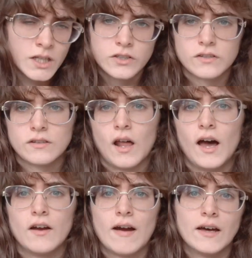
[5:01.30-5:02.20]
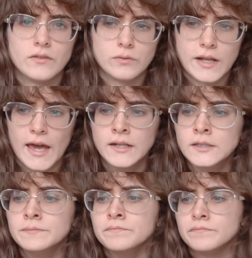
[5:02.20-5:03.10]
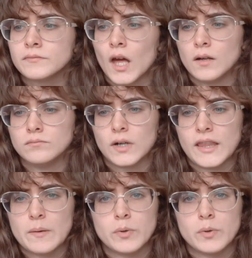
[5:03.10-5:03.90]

just lie around all day when they're